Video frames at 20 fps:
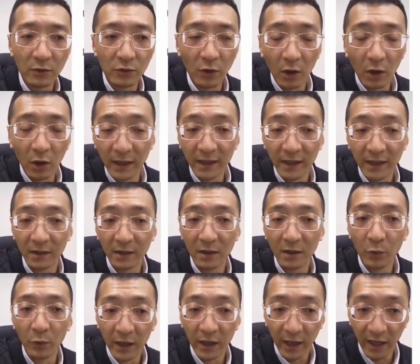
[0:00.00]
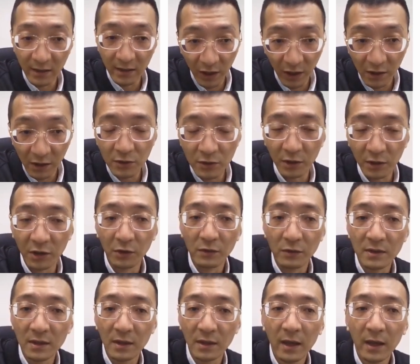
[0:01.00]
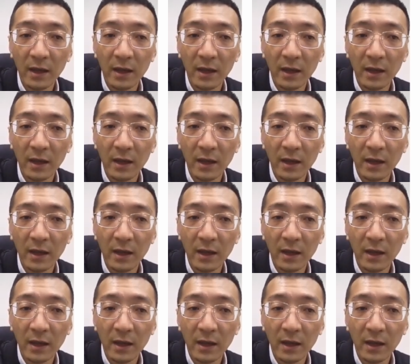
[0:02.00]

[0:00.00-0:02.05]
raw data as we introduced.